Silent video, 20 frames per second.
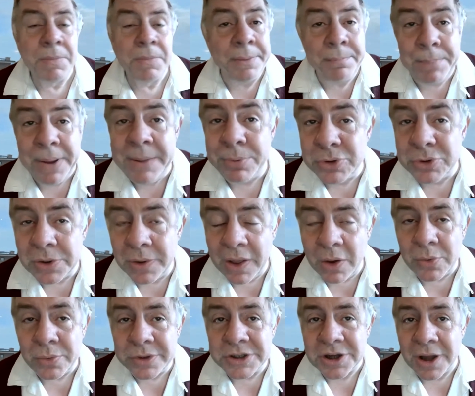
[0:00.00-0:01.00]
And people do
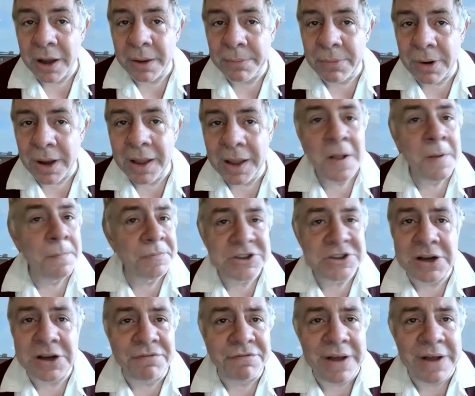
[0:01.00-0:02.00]
that all the time, right?
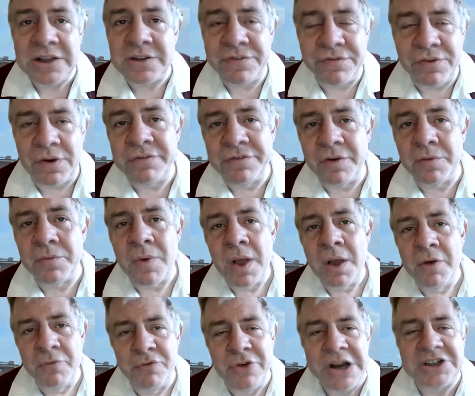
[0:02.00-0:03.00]
Silicon Valley is full of uh,
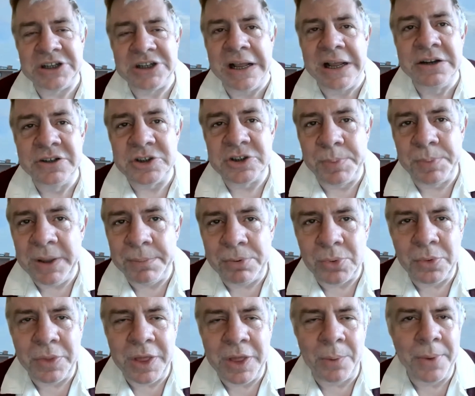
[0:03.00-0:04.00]
rich English
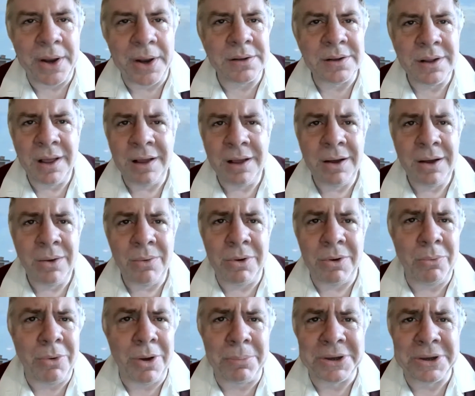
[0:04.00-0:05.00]
people that went,
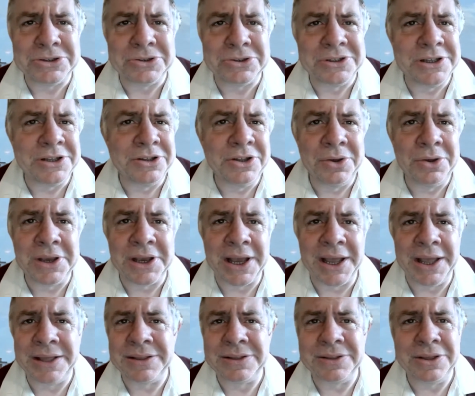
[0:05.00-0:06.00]
what am I doing in the
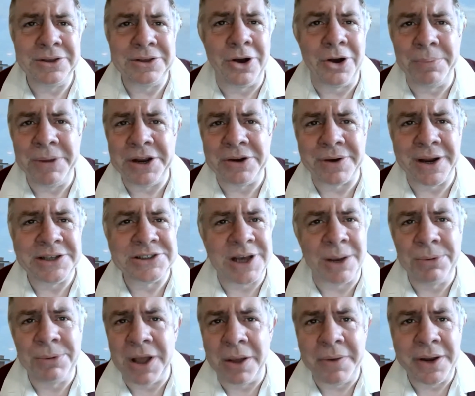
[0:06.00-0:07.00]
UK? You've got to be crazy.
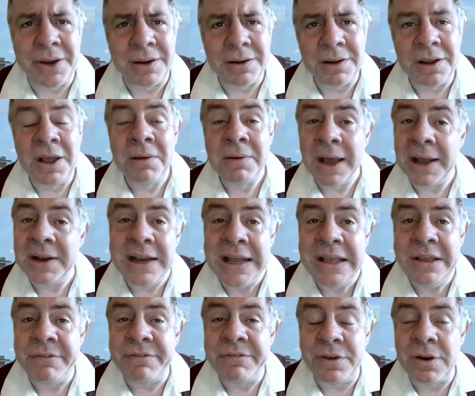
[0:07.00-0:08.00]
I'm going and
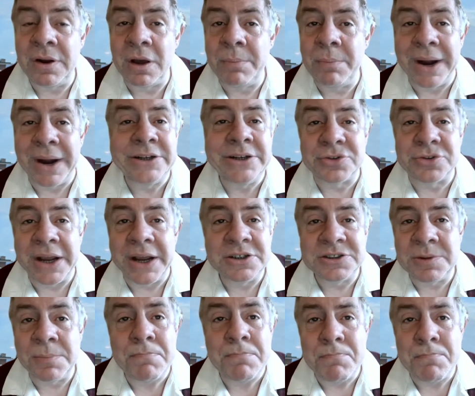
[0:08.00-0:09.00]
leave. You know, brain drain
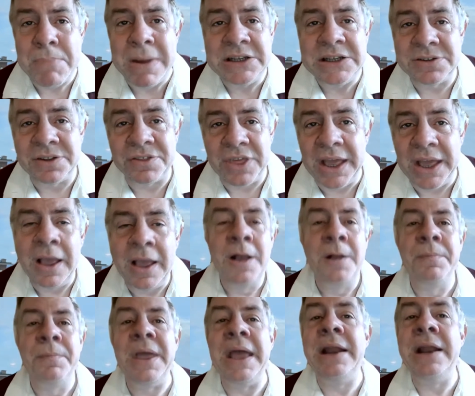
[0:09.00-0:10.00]
is a major thing
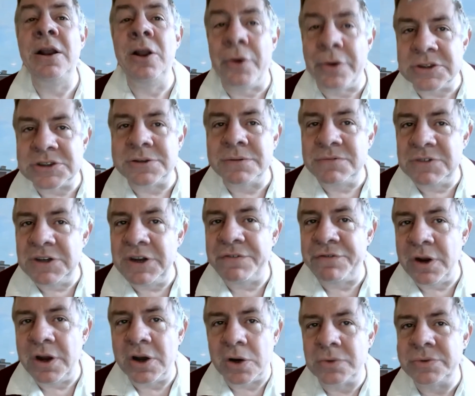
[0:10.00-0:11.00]
in lots of
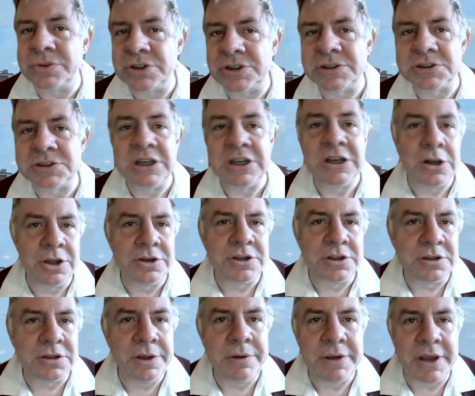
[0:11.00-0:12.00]
different cultures,
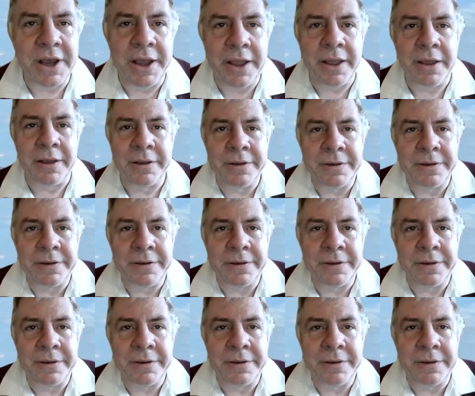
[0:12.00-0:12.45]
including the UK.